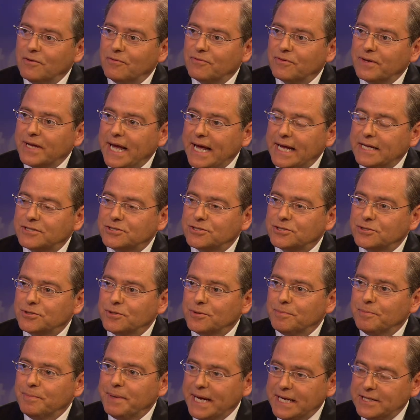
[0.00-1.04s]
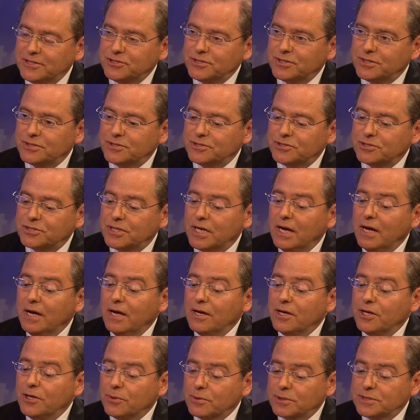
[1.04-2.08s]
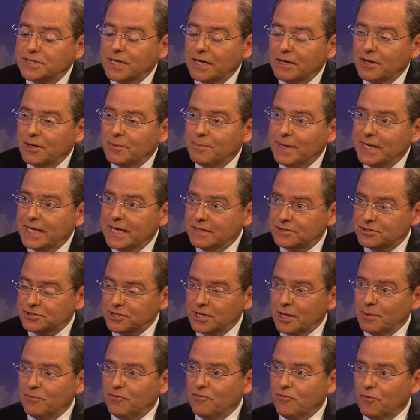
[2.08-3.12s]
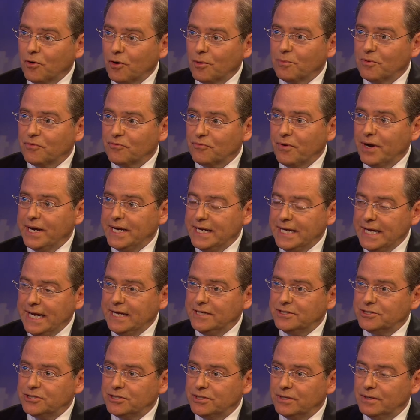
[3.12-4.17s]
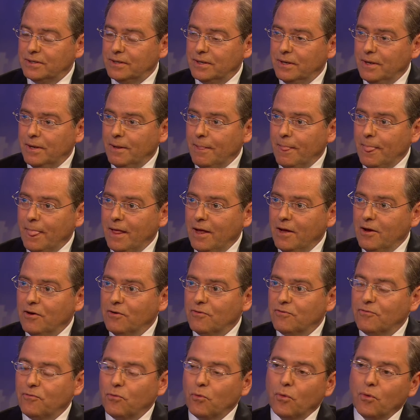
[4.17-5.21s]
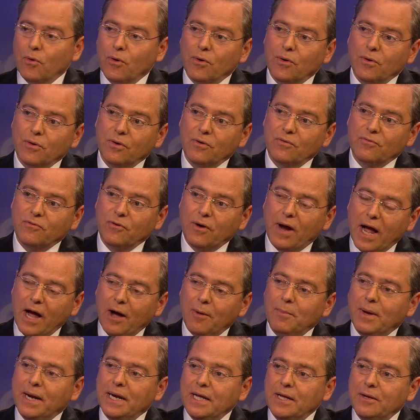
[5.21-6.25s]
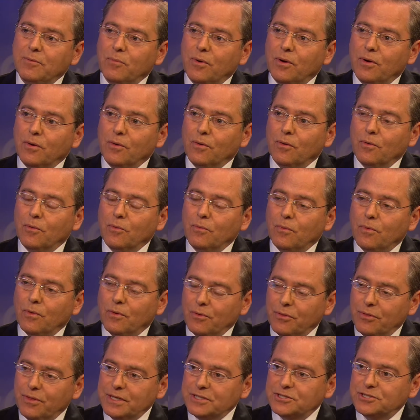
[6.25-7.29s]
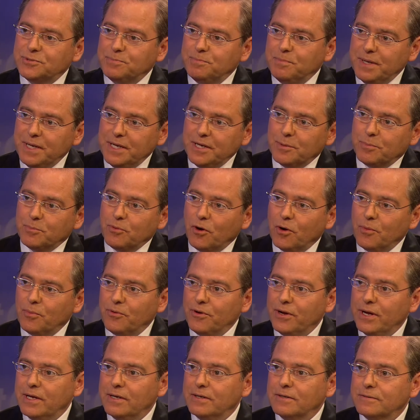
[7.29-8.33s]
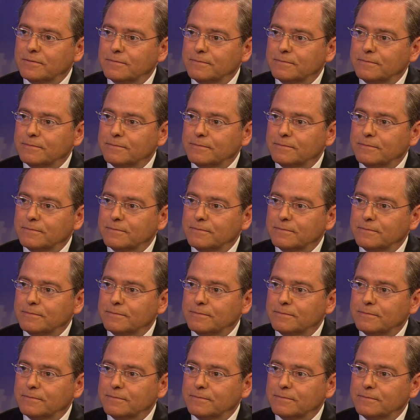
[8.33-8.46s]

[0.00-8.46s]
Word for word: of cancer patients, you were telling me, get some form of radiation. Right. For, for how many will, will this be appropriate?